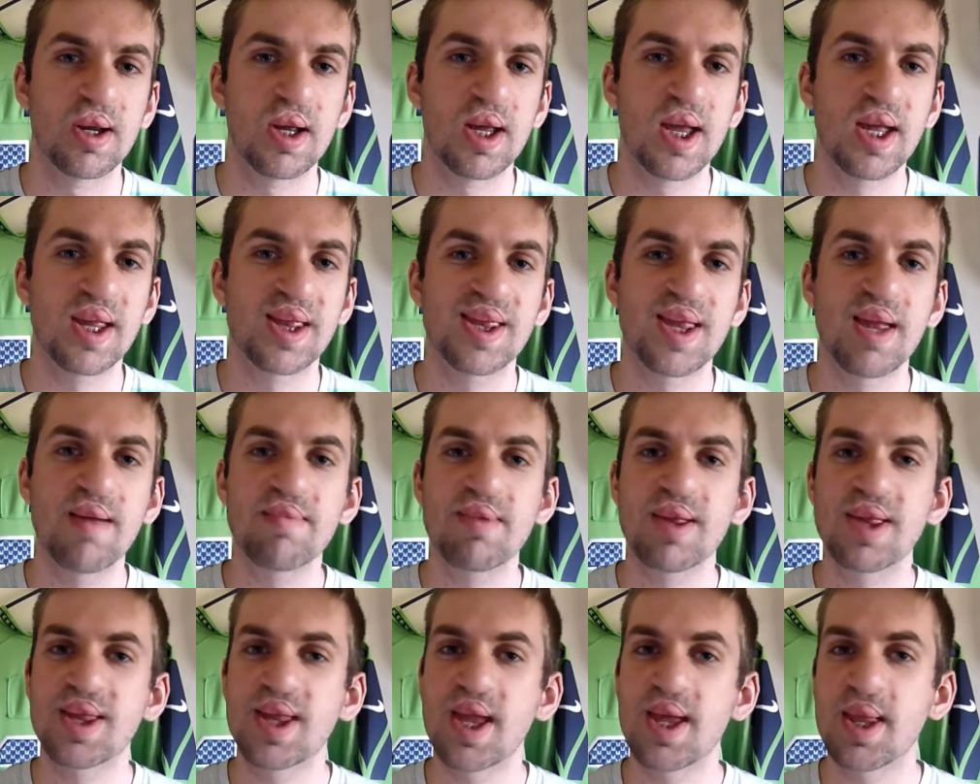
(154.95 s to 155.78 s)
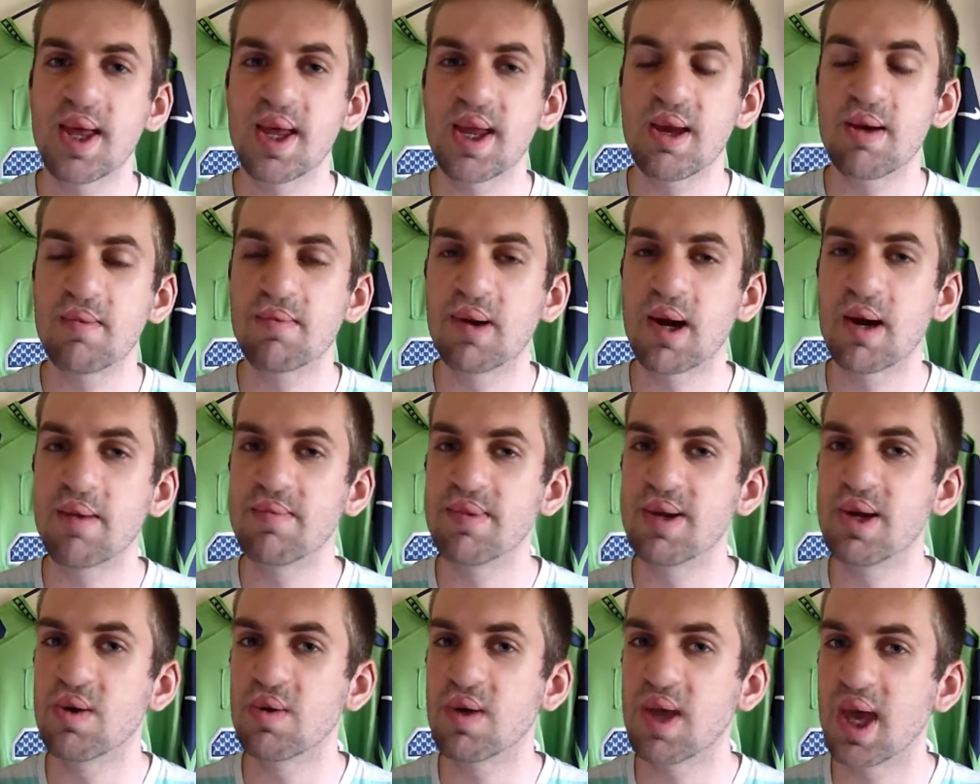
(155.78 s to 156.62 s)
it's safe to say that he'll
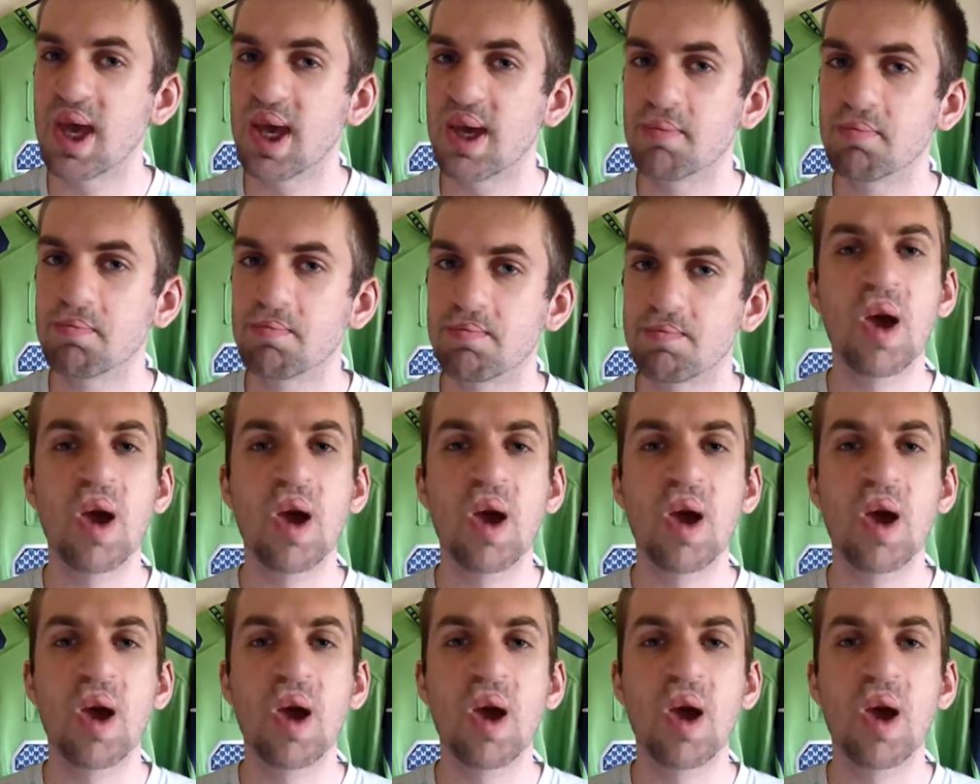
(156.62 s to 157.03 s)
probably be okay.